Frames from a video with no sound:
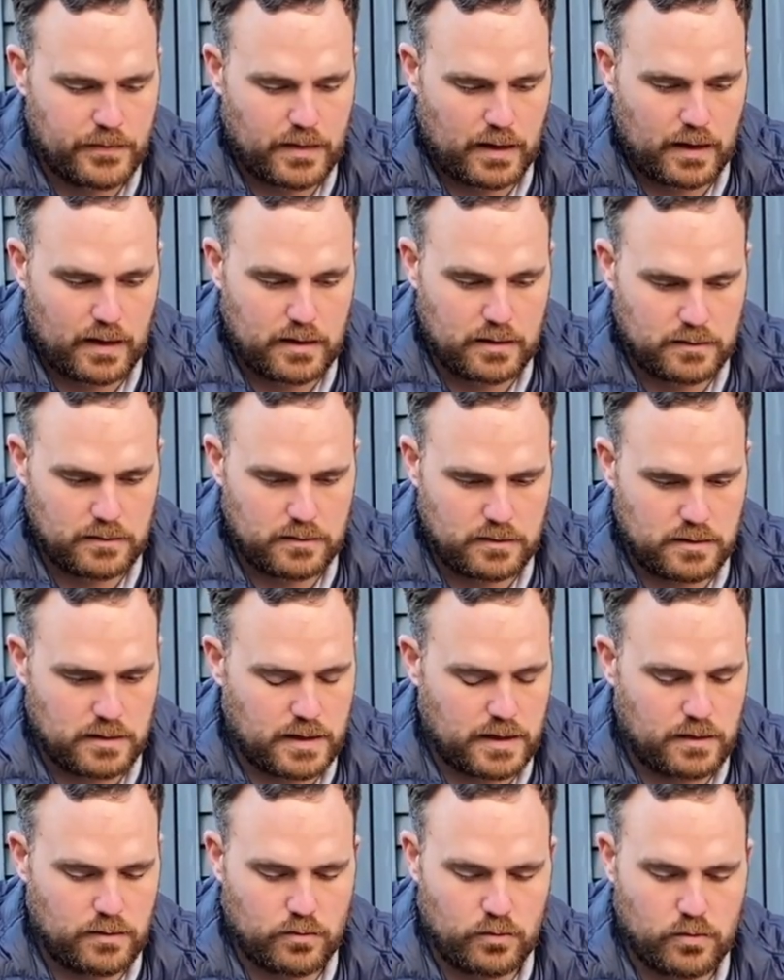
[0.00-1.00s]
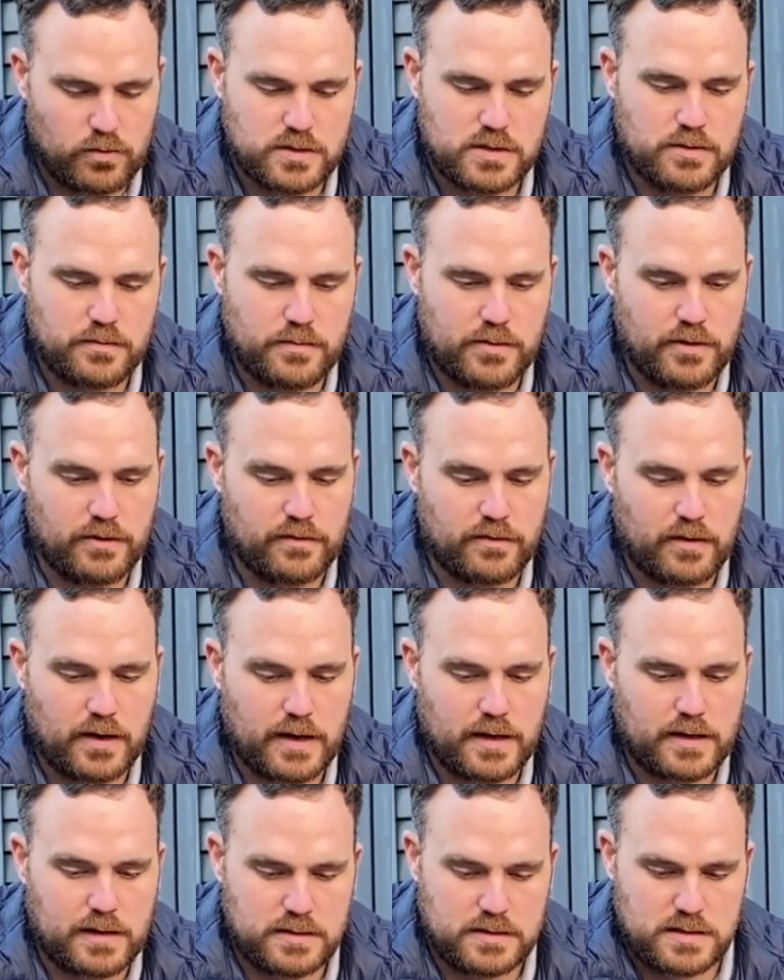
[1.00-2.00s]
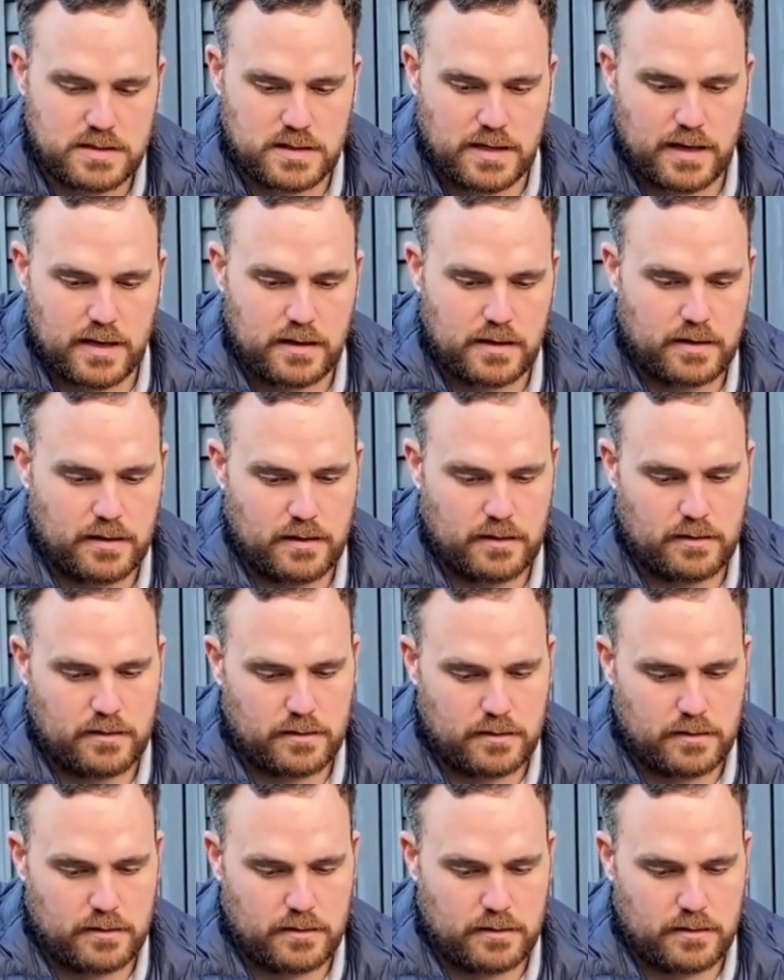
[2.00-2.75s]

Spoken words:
And they waterproof. I can stand in